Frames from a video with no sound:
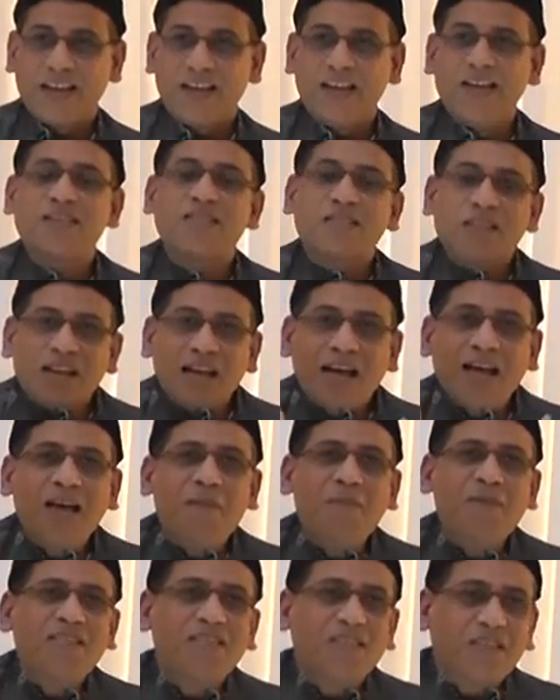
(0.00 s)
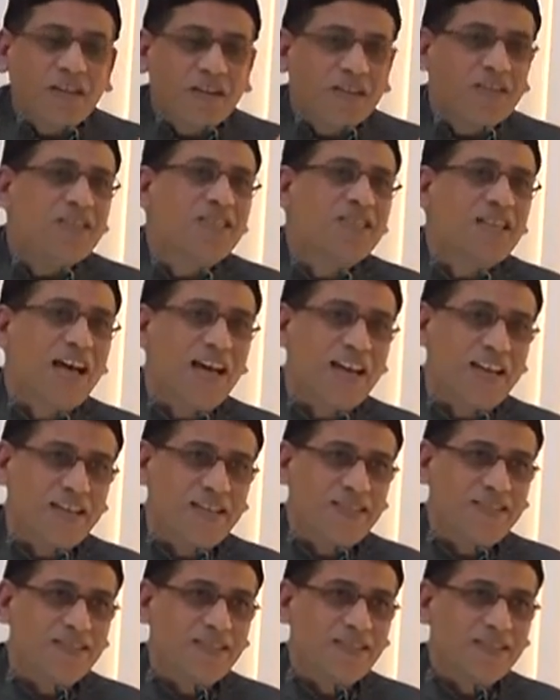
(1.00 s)
Islam is
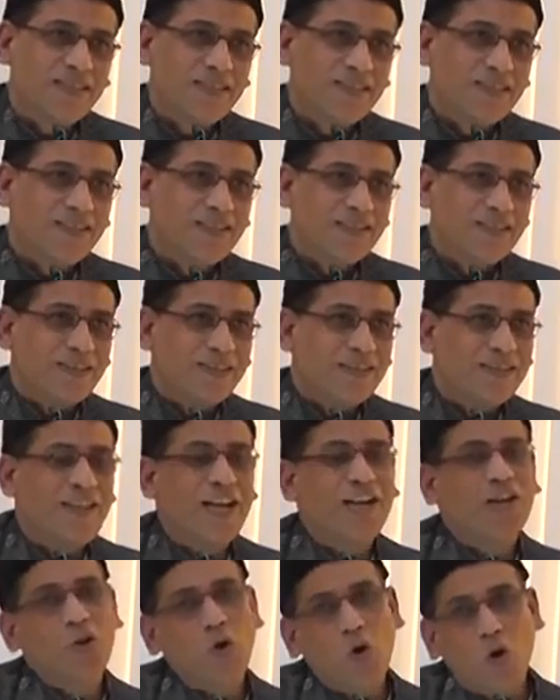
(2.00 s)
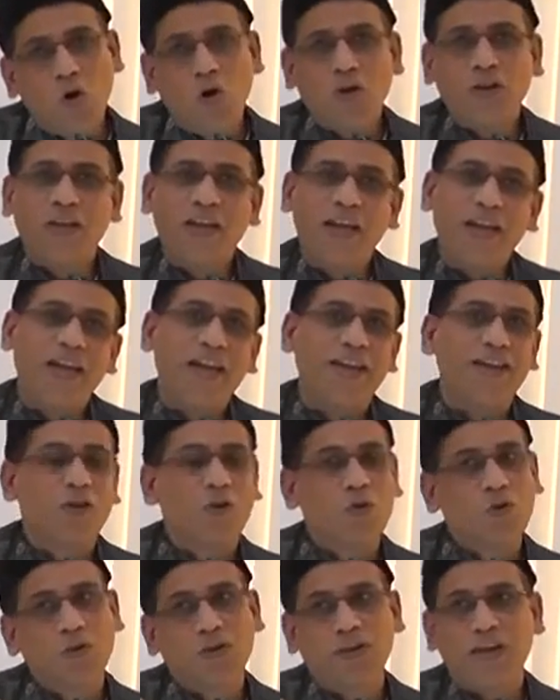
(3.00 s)
criticized that, okay,
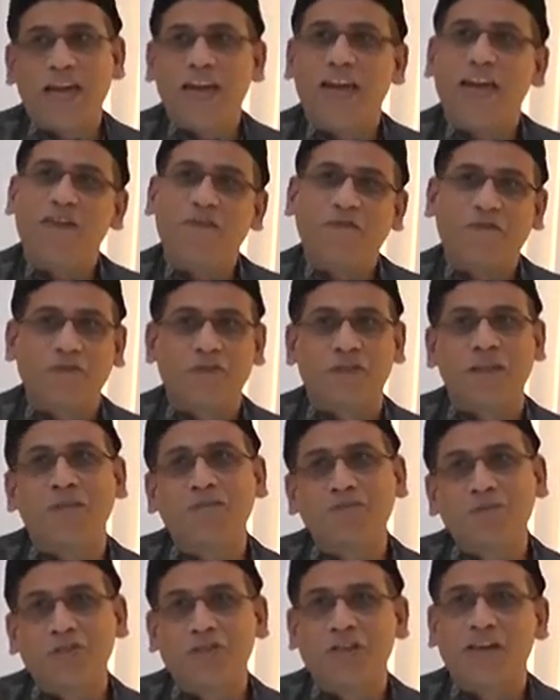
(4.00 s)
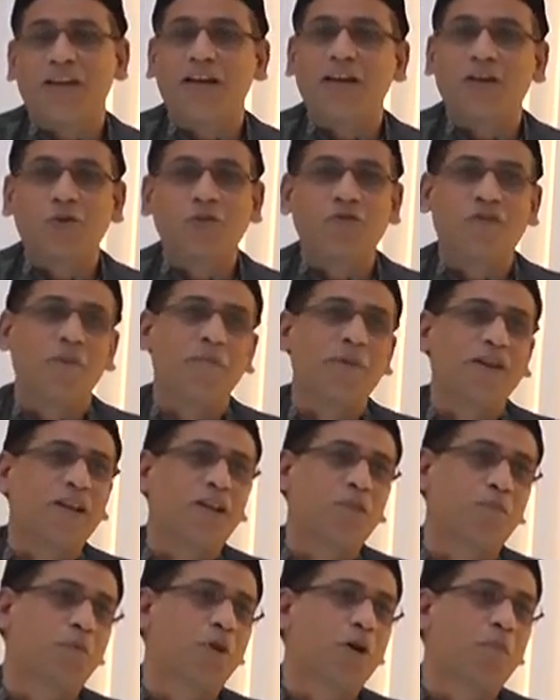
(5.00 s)
you gave some share to women
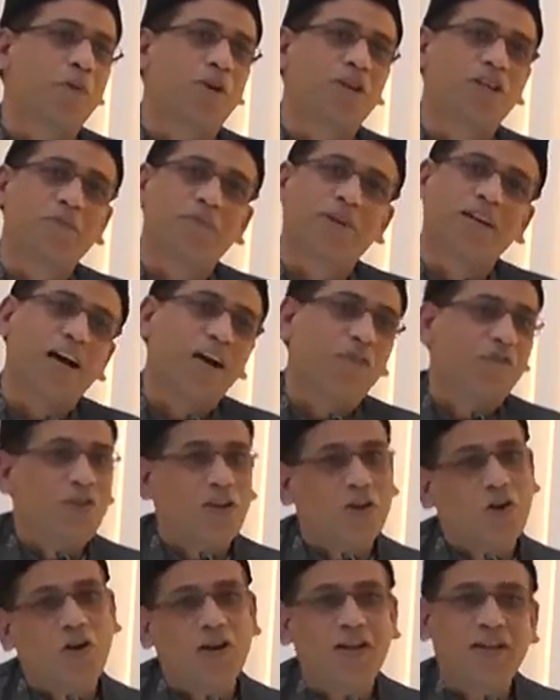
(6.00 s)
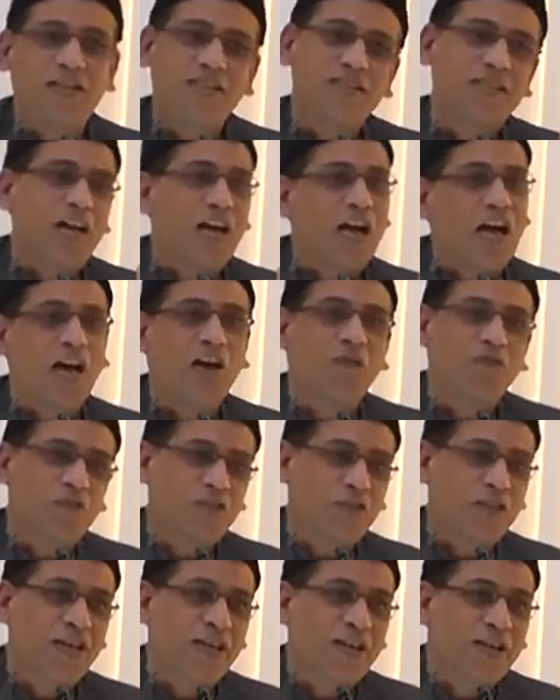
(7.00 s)
in property, but after all it is a half
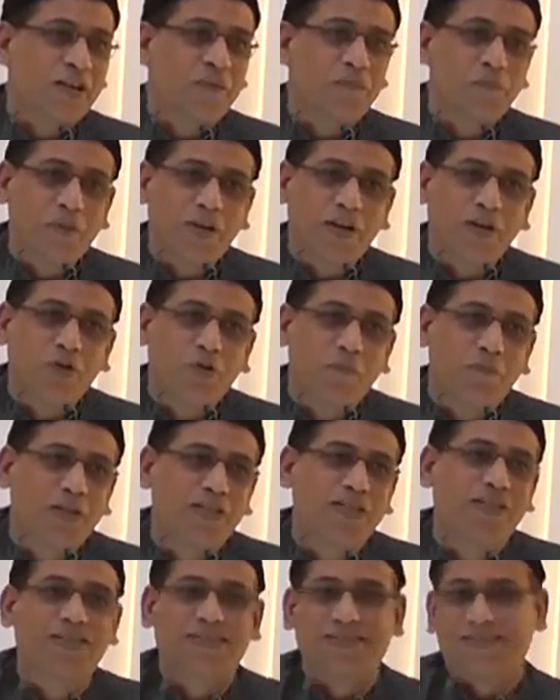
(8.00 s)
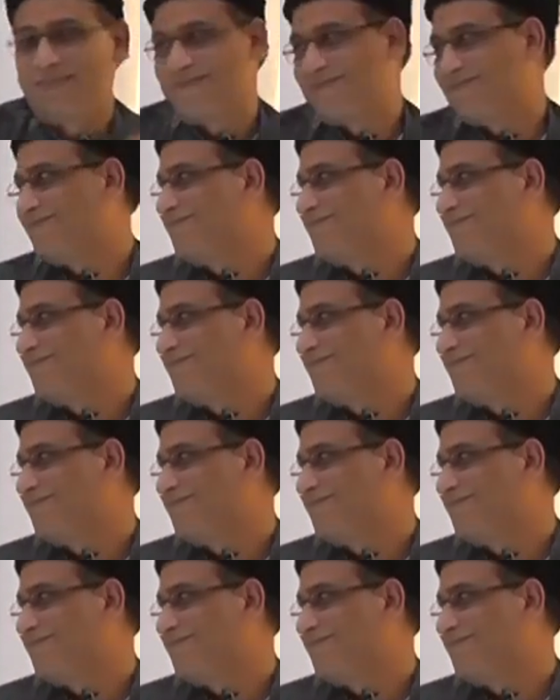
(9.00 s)
share compared to brothers.